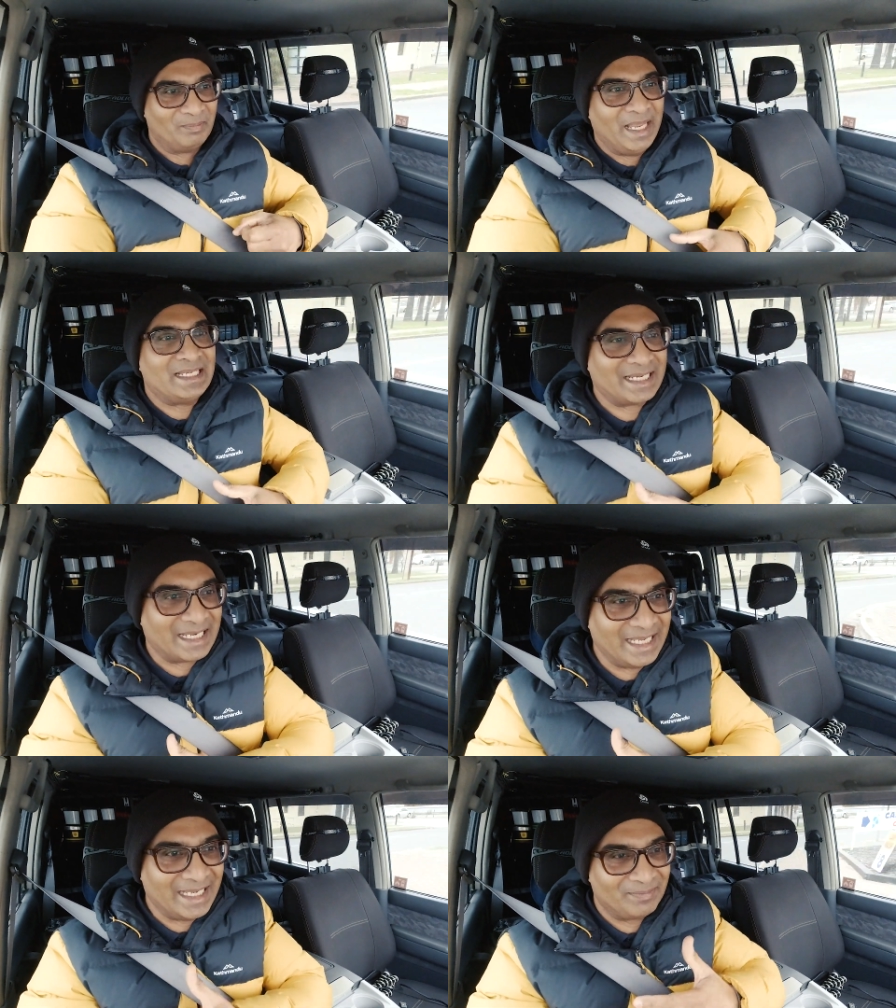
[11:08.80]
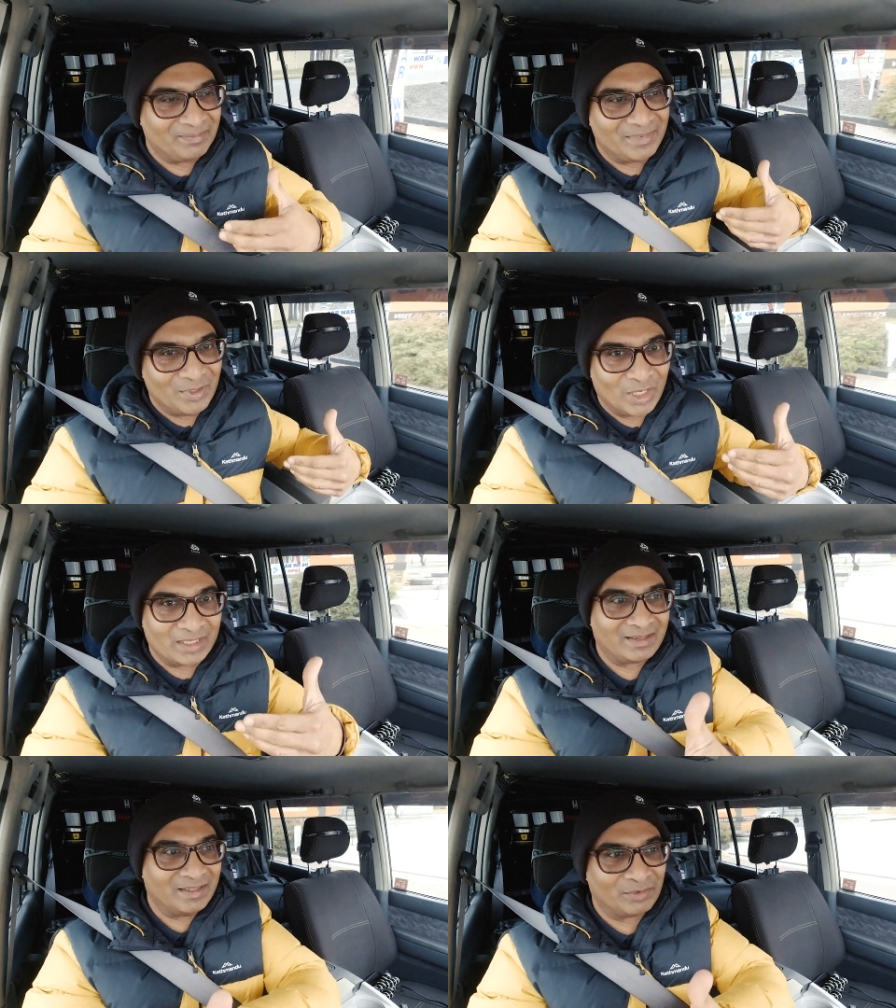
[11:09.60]
basically you
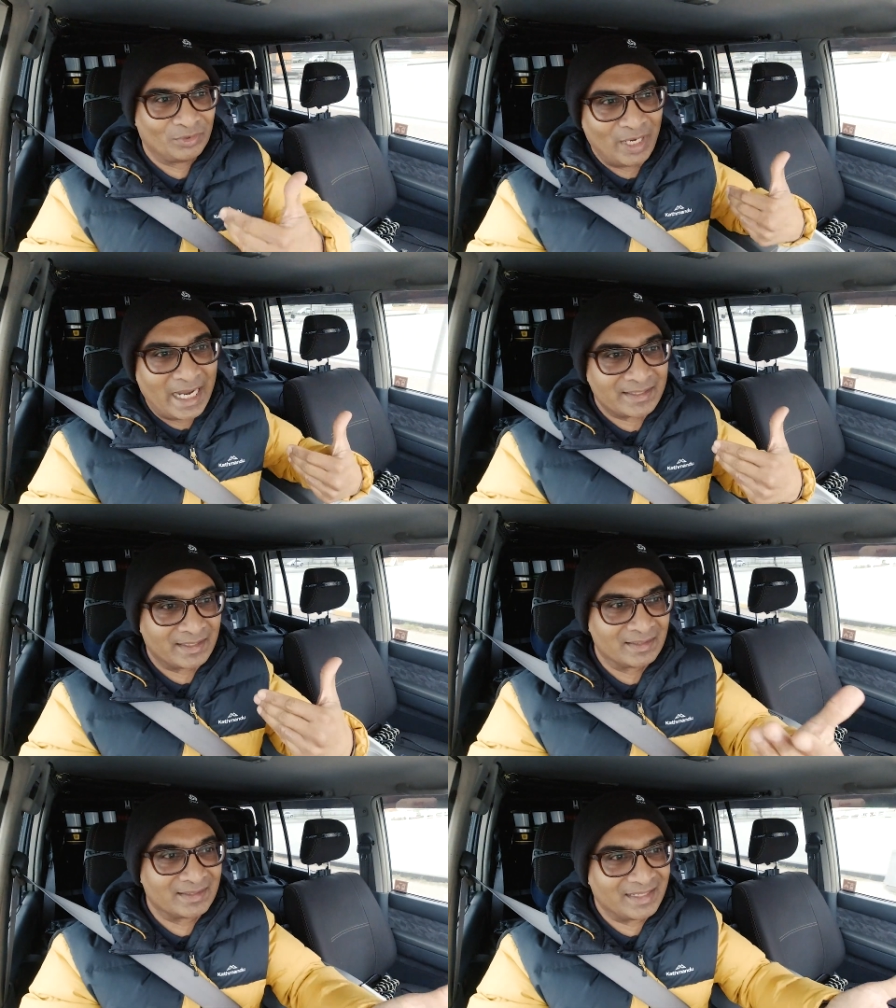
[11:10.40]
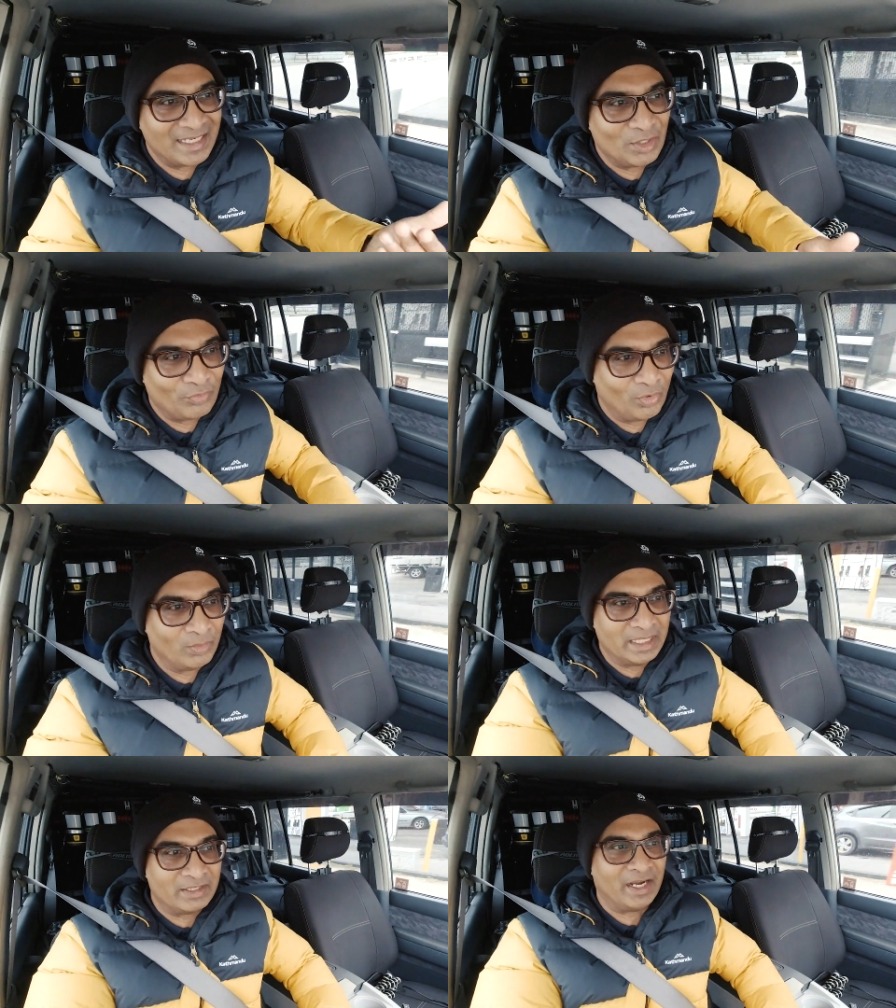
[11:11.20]
got the two axles in your
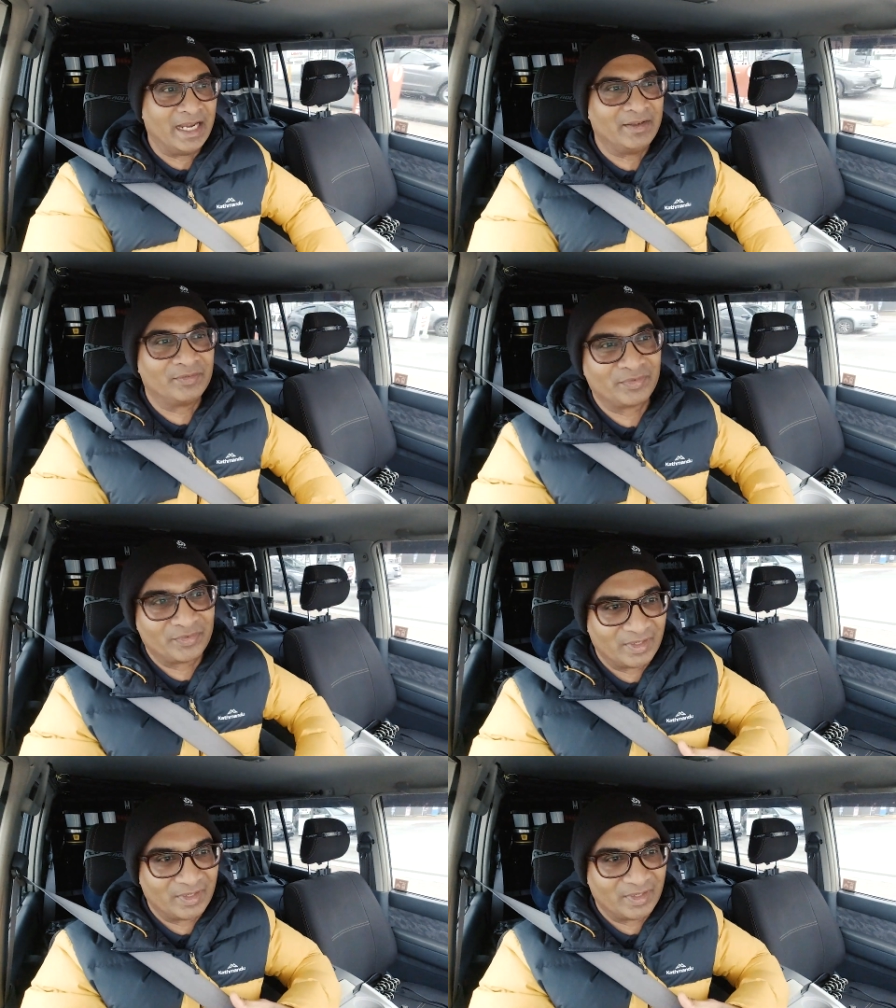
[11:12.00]
four-wheel drive.